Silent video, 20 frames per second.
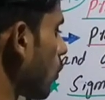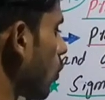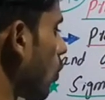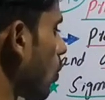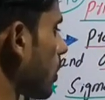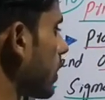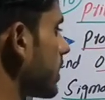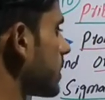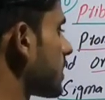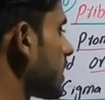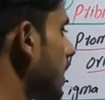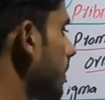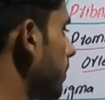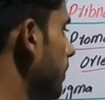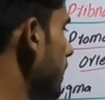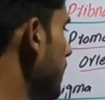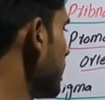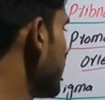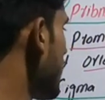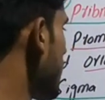Core enzyme
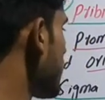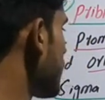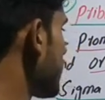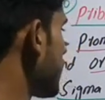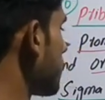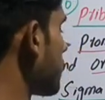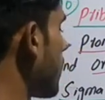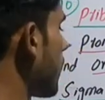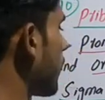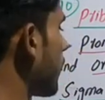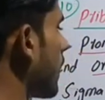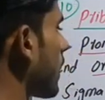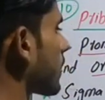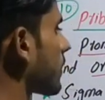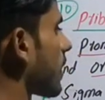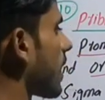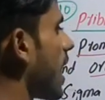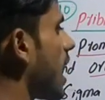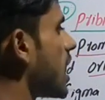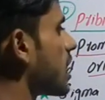mean that sigma
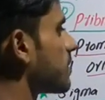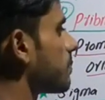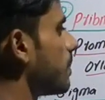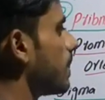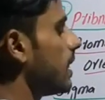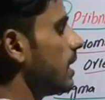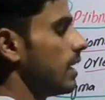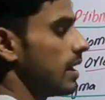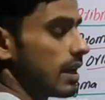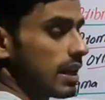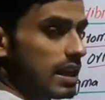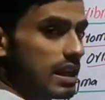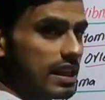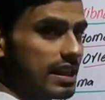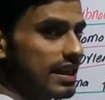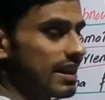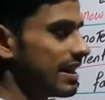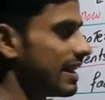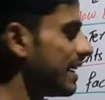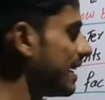factor has been
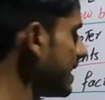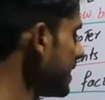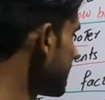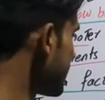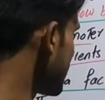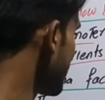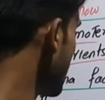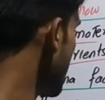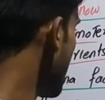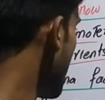released